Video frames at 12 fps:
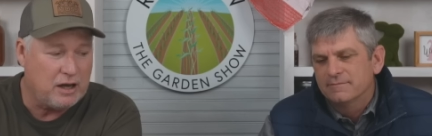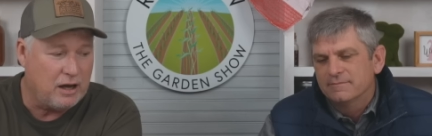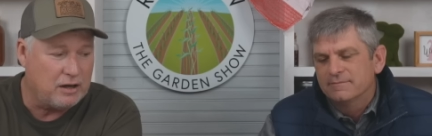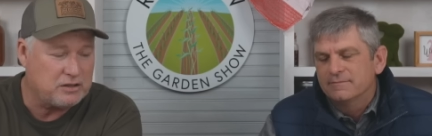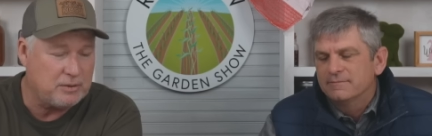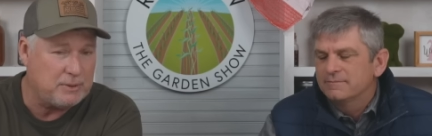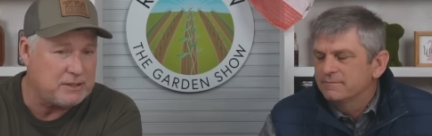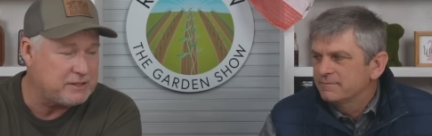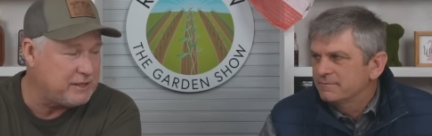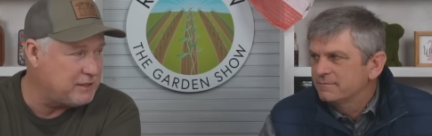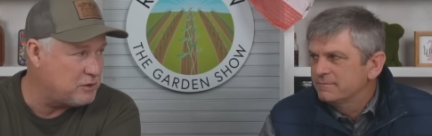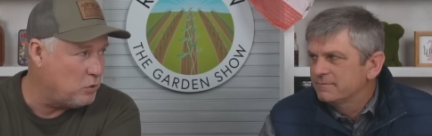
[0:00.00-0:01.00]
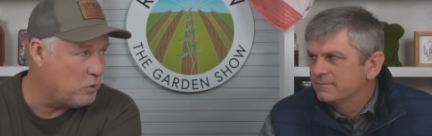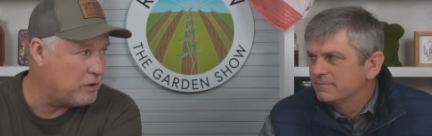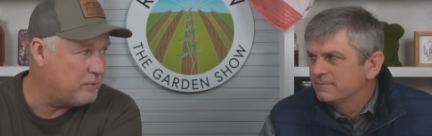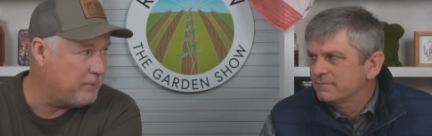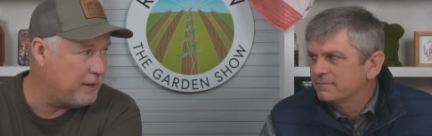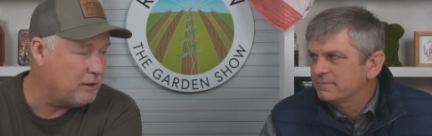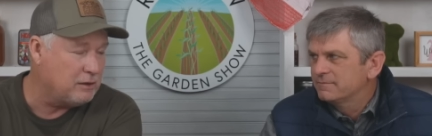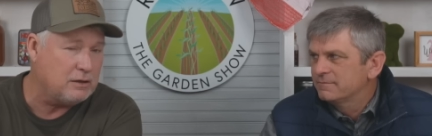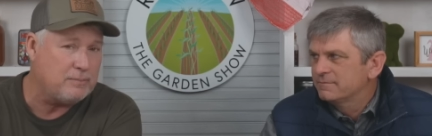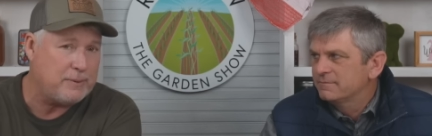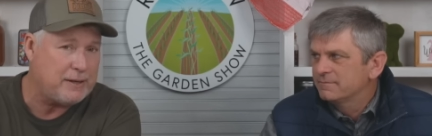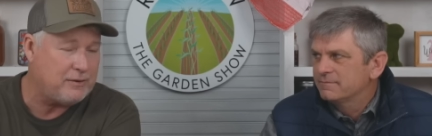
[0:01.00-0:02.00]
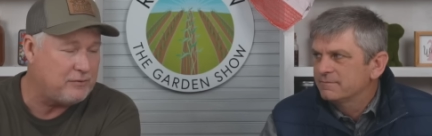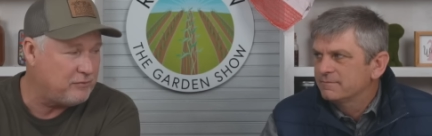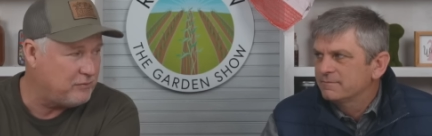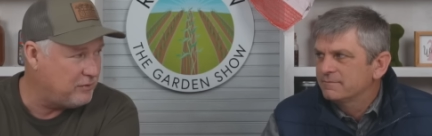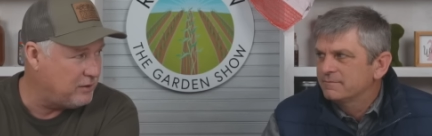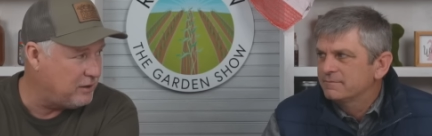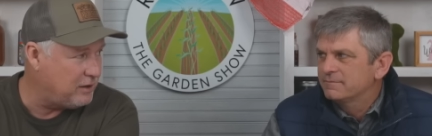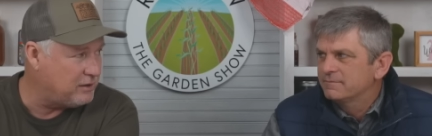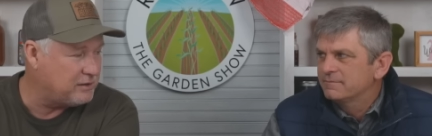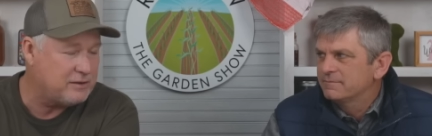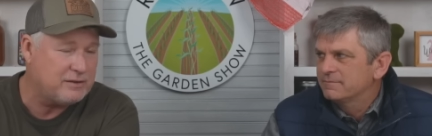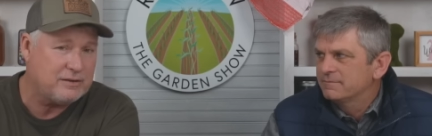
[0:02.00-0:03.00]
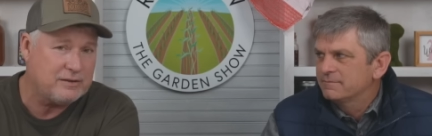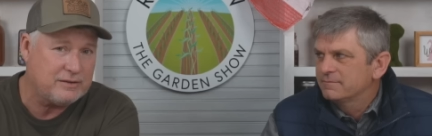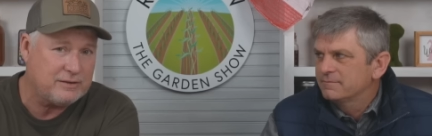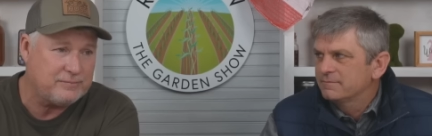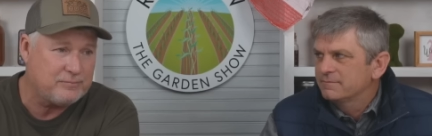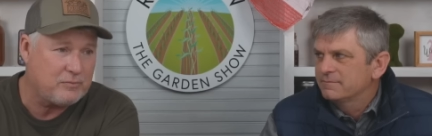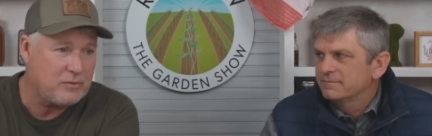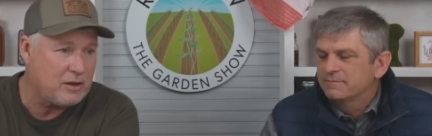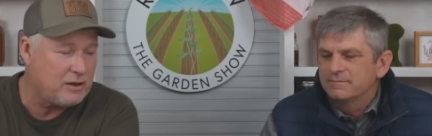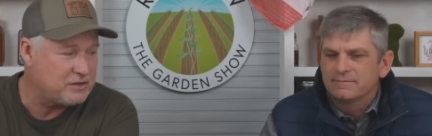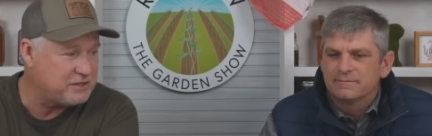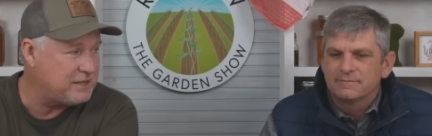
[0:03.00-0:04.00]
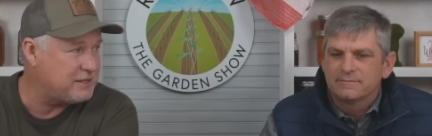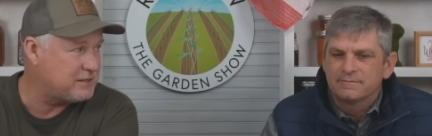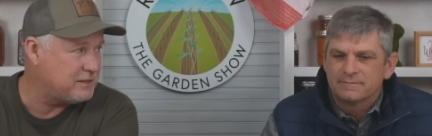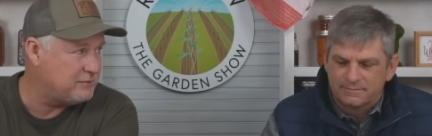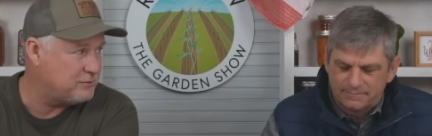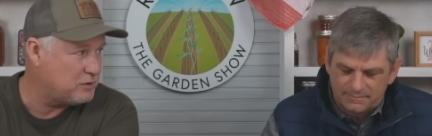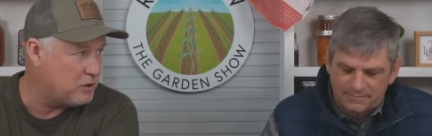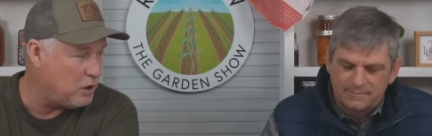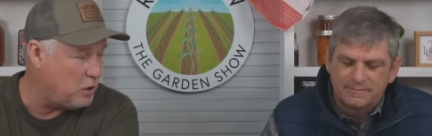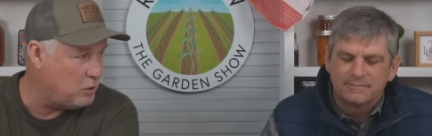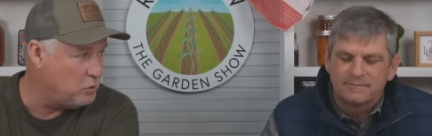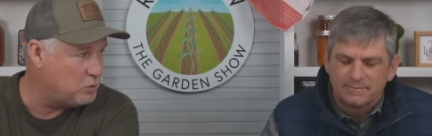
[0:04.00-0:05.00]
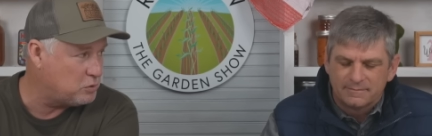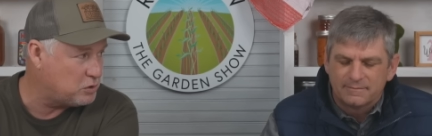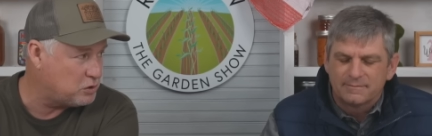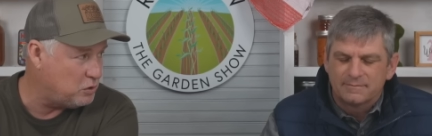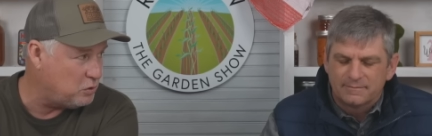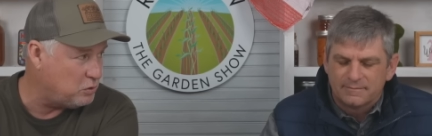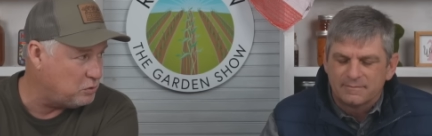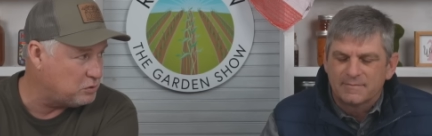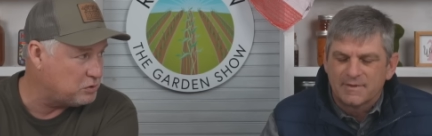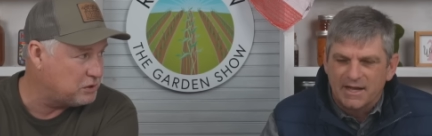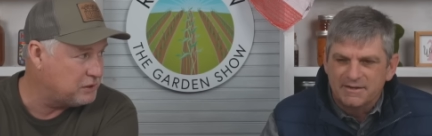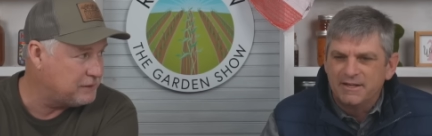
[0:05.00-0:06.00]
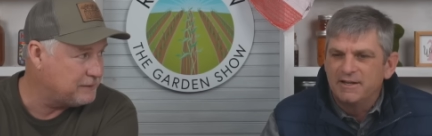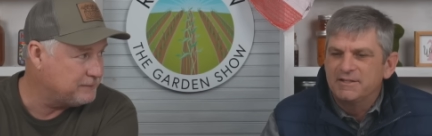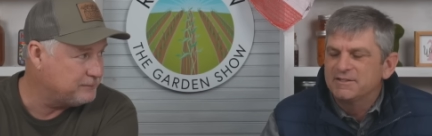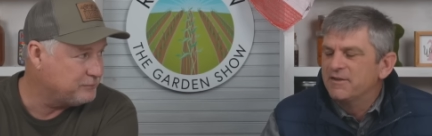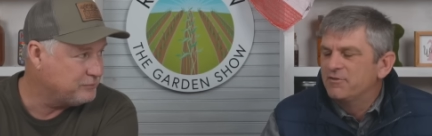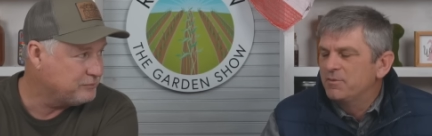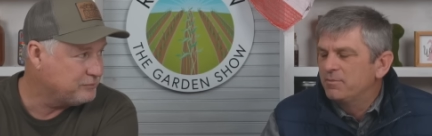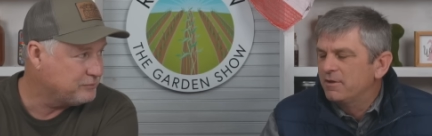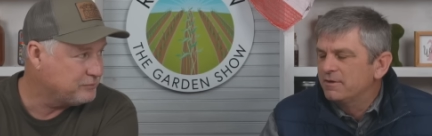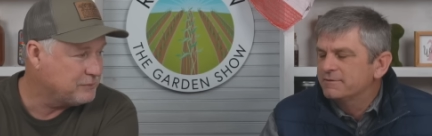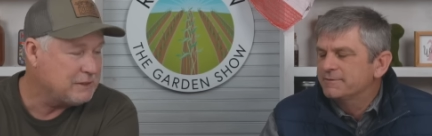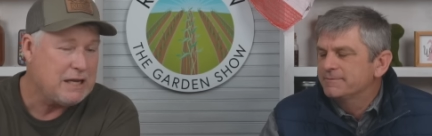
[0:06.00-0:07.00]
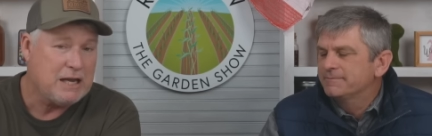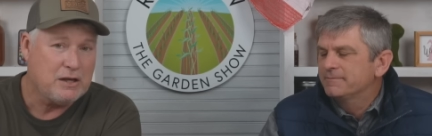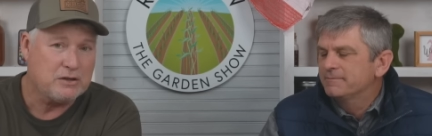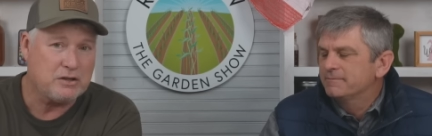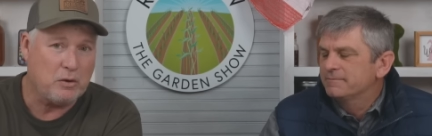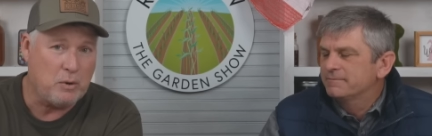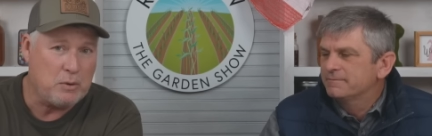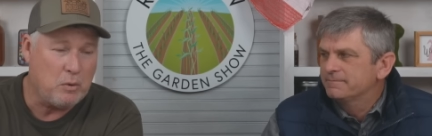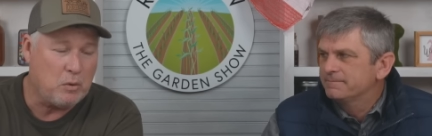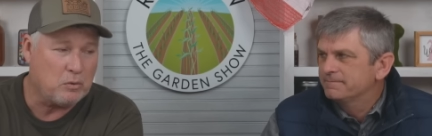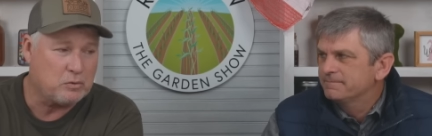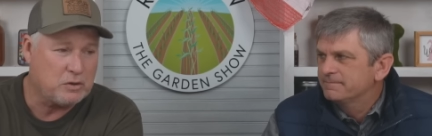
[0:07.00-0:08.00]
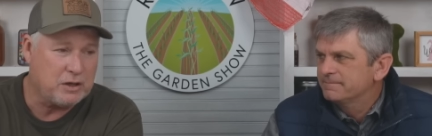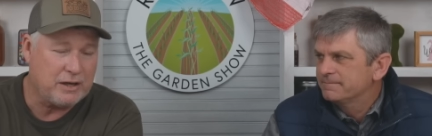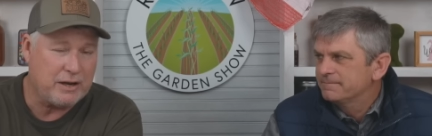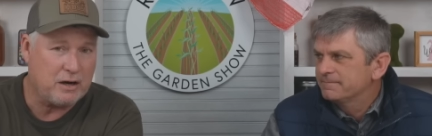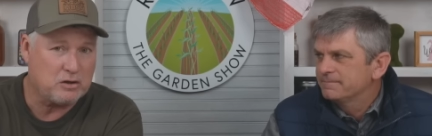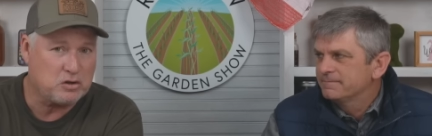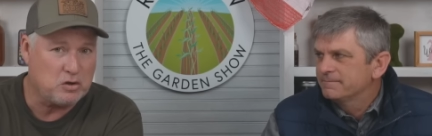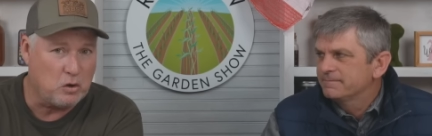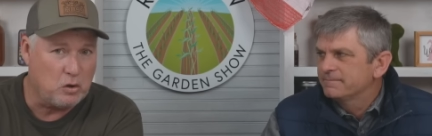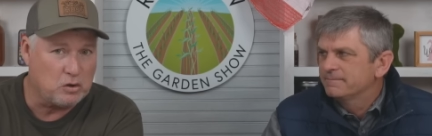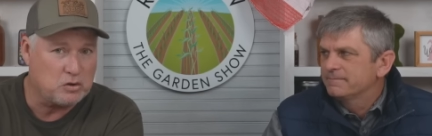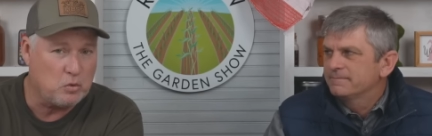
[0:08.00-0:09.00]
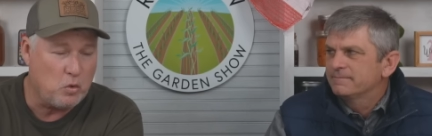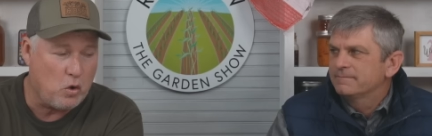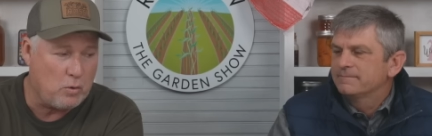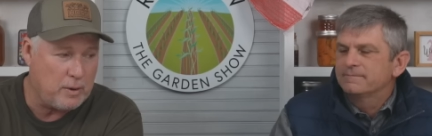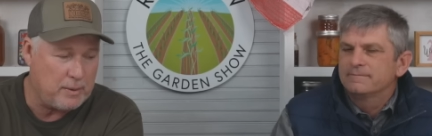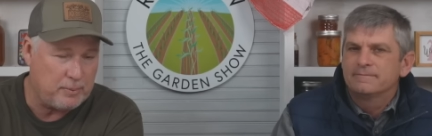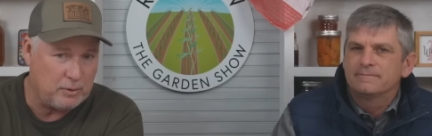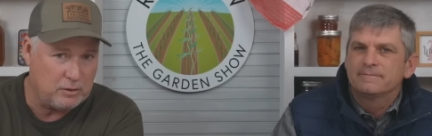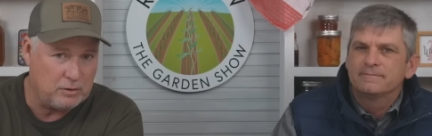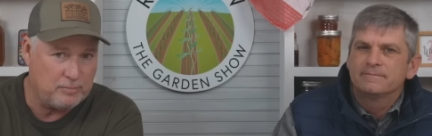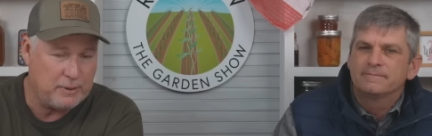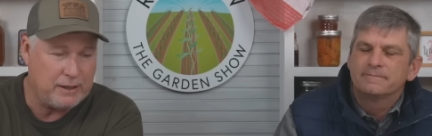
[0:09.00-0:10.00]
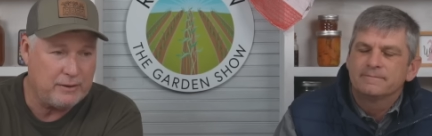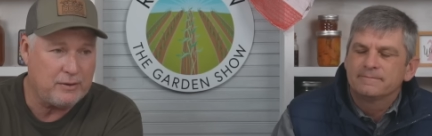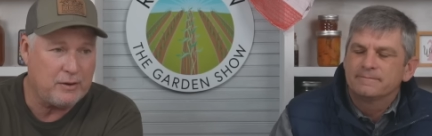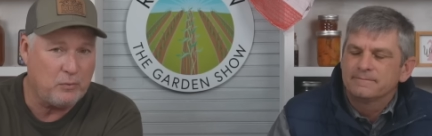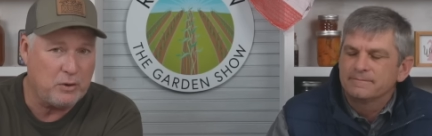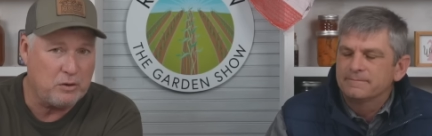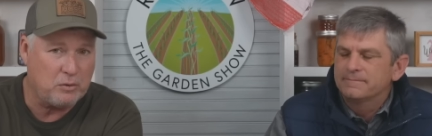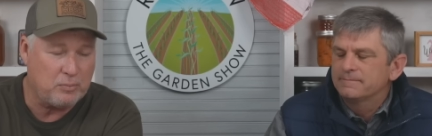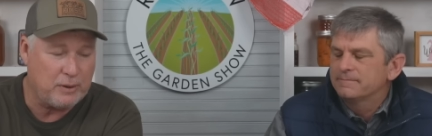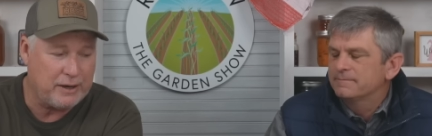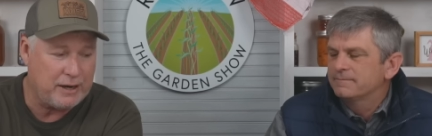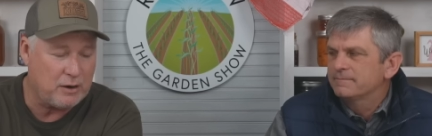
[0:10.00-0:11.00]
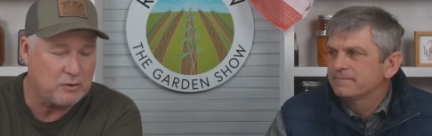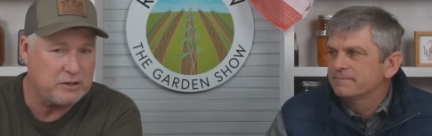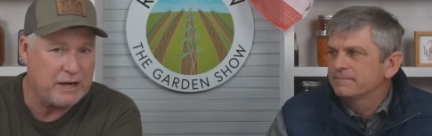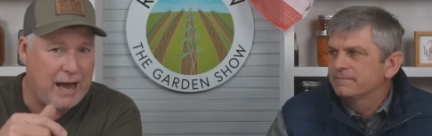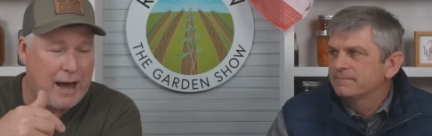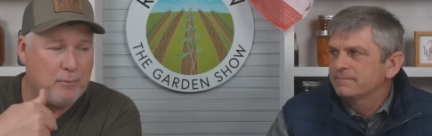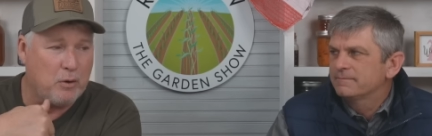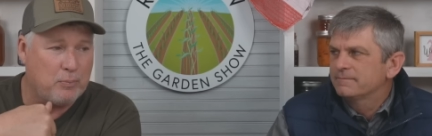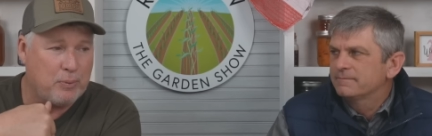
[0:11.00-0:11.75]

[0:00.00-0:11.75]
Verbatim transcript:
Speaker 1: Uh, some of these seed corn can be a little bit uh, sensitive to cold soils.
Speaker 2: Ideally, 70 plus.
Speaker 1: So we want to let our soils warm up a little bit, and we're gonna plant ours now. I'm gonna